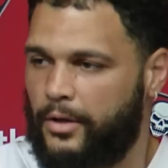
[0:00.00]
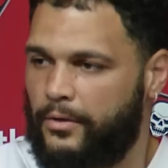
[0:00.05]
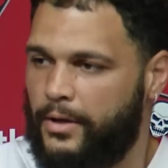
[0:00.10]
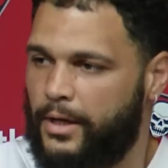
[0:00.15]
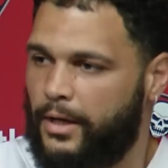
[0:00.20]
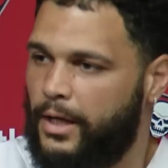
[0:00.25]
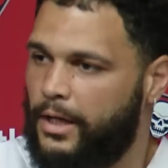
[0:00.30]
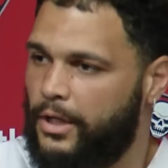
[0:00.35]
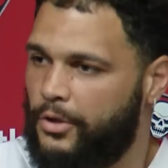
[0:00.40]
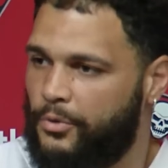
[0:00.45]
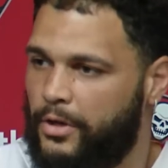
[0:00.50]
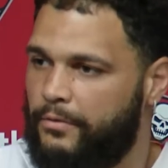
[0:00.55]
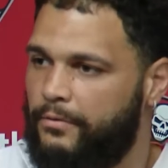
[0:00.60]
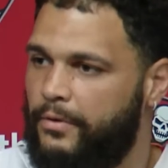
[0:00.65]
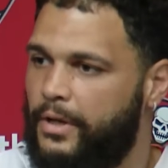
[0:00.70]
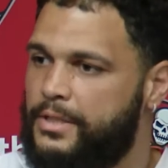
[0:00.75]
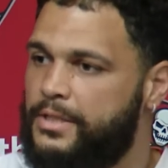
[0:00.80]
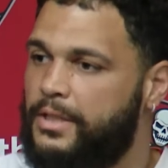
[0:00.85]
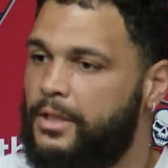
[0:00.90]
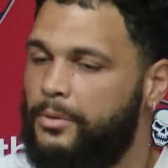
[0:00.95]
I've had a lot of great
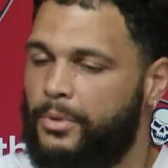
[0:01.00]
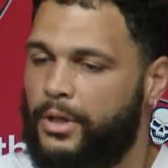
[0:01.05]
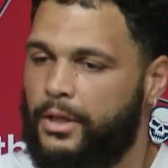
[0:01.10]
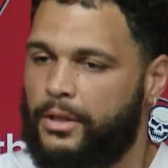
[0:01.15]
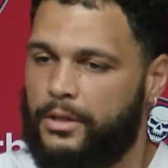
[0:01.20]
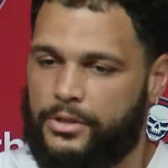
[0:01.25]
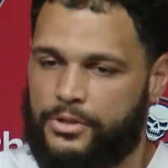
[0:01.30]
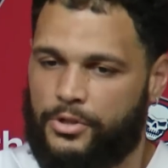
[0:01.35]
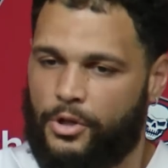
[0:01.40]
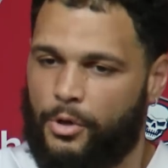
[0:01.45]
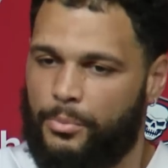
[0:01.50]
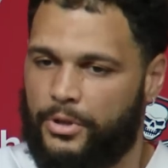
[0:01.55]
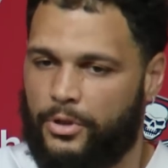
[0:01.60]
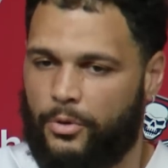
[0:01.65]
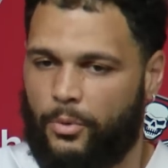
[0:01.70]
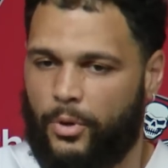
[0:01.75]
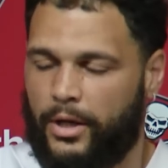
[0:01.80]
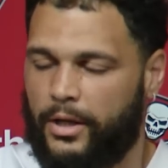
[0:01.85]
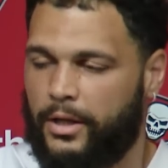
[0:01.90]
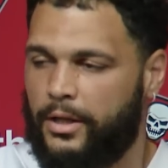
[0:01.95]
vets come in and show me
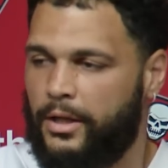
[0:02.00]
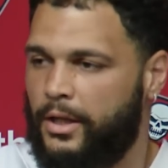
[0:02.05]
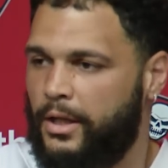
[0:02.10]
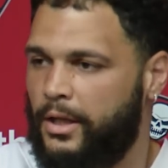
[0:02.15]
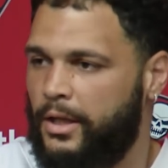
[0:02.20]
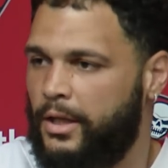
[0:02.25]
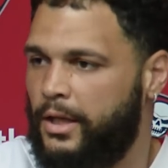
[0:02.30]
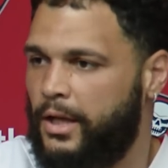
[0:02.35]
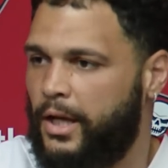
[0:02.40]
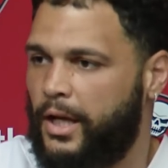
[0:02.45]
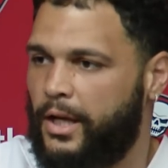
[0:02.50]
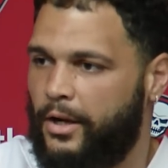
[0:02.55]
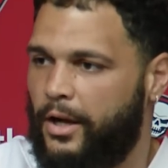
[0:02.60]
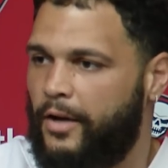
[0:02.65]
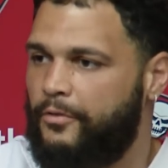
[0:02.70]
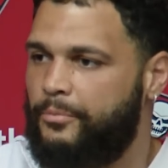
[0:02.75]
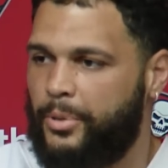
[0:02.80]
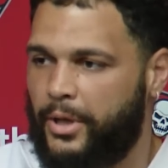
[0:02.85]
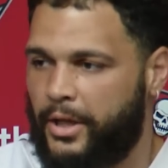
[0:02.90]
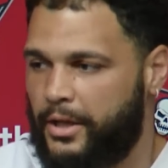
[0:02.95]
the way, and
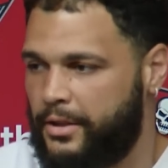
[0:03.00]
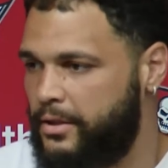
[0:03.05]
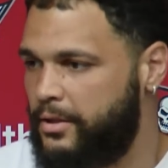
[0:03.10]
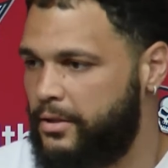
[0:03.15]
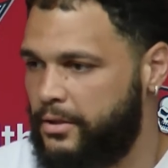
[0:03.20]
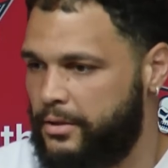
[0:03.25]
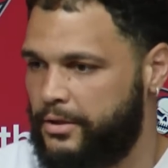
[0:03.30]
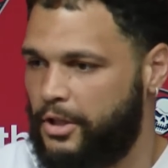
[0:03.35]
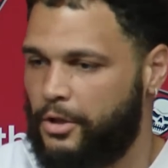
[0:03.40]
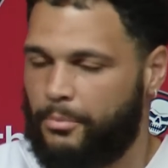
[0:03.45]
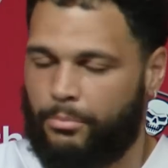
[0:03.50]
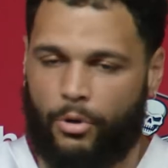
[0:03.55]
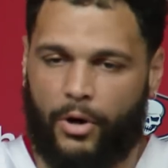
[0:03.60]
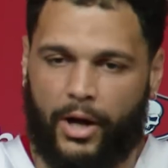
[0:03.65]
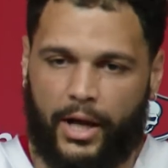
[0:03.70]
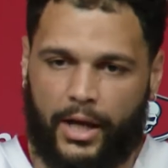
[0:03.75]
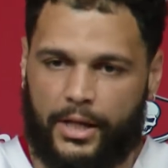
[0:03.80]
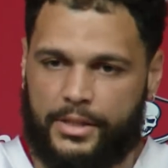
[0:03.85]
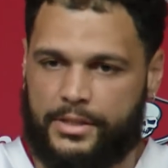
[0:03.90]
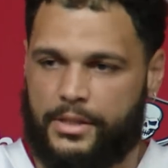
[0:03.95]
I've picked their
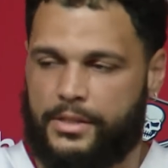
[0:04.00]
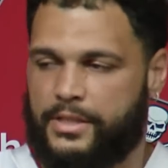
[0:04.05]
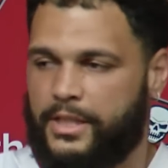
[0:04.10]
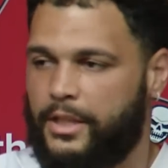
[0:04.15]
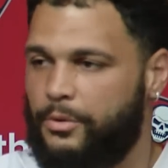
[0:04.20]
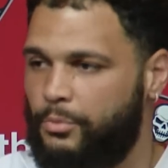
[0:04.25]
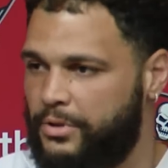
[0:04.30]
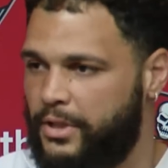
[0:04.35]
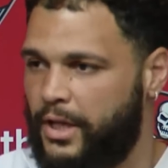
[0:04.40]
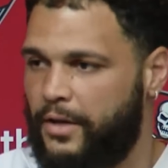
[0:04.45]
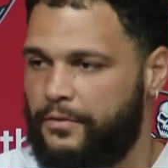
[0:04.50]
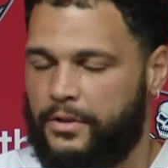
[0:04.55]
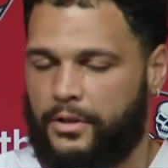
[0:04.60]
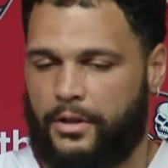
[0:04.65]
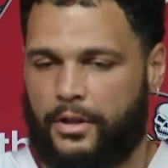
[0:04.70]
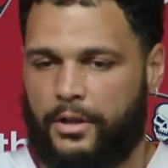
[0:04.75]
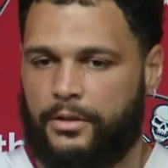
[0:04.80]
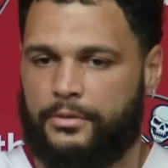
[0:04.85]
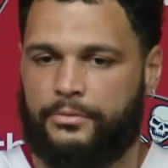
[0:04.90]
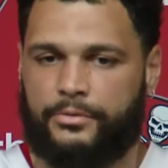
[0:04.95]
brains and seen what they've
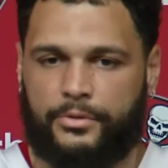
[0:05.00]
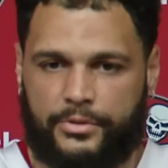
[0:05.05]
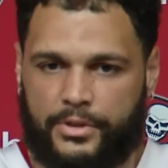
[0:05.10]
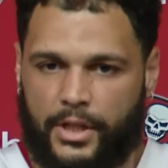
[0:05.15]
done.